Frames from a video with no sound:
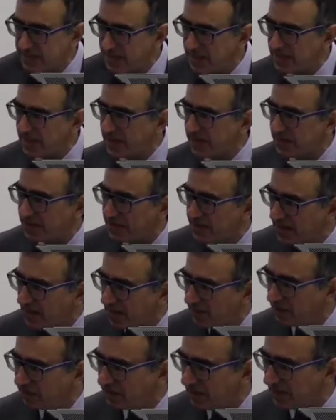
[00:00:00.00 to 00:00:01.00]
say anything
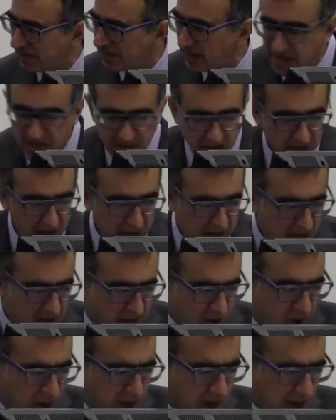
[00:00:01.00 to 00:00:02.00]
about that.
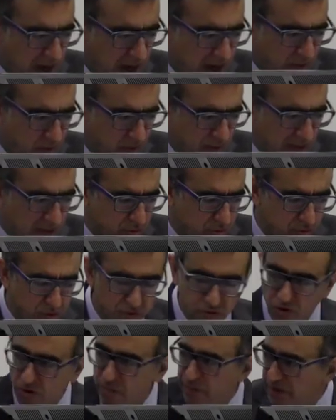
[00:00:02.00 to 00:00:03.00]
I would like to
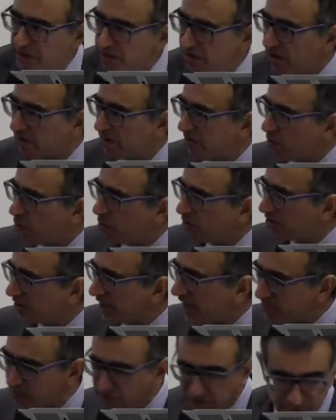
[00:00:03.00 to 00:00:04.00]
know your opinion about what type